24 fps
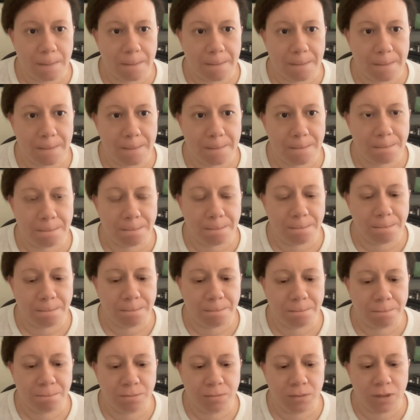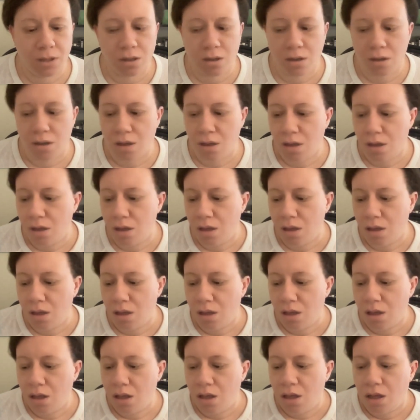[no speech]